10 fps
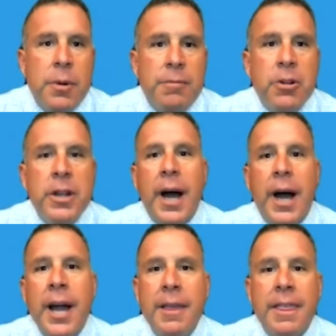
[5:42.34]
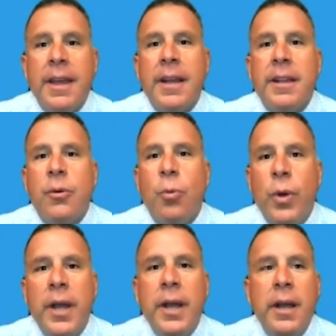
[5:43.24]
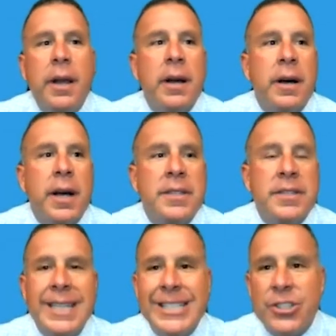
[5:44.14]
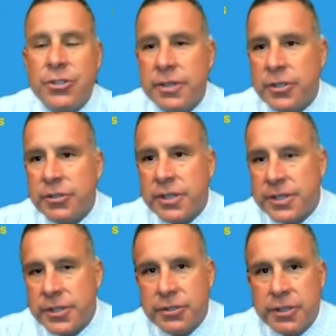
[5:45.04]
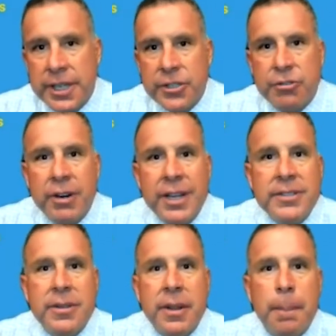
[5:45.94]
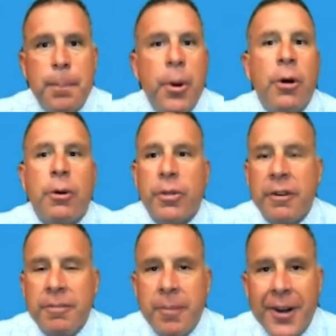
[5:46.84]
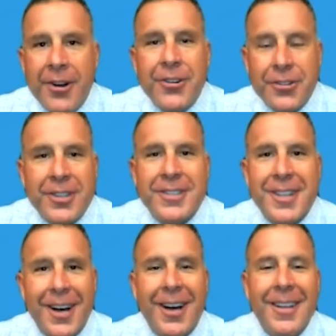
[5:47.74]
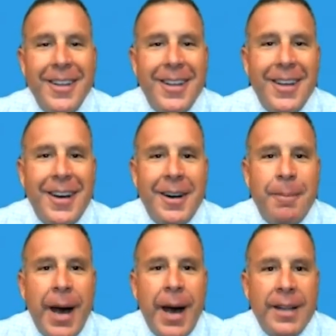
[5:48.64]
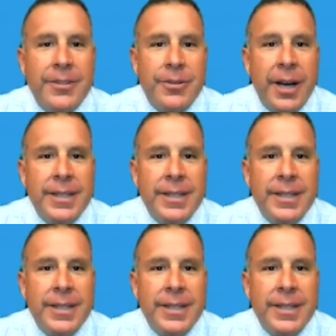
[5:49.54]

But really, I think that we, as an industry, a trust industry, can trace the birth of modern trust law back to